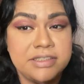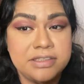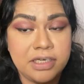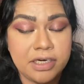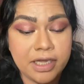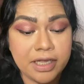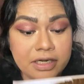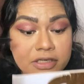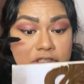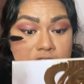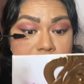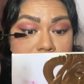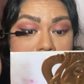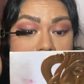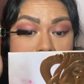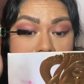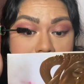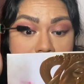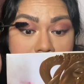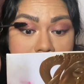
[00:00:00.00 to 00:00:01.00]
are getting
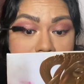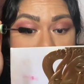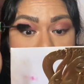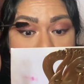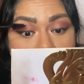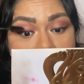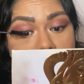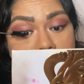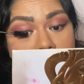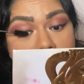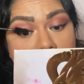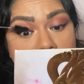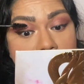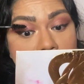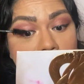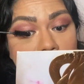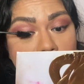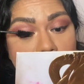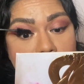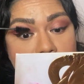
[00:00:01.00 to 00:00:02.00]
stronger and they're
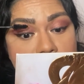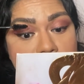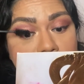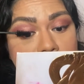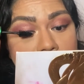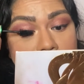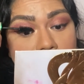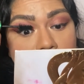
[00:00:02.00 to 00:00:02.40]
getting closer and